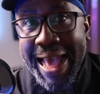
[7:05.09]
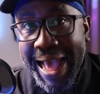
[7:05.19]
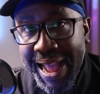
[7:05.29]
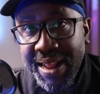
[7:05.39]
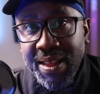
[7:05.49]

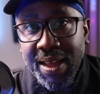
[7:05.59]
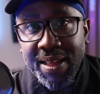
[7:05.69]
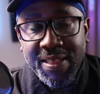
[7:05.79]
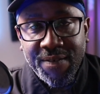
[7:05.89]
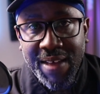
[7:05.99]
and
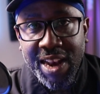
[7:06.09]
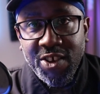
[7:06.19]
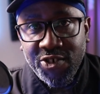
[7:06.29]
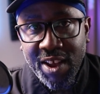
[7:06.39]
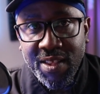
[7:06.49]
the
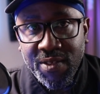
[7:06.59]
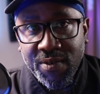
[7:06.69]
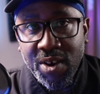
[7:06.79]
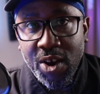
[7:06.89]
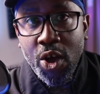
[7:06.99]
value
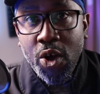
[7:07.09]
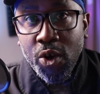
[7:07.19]
transfer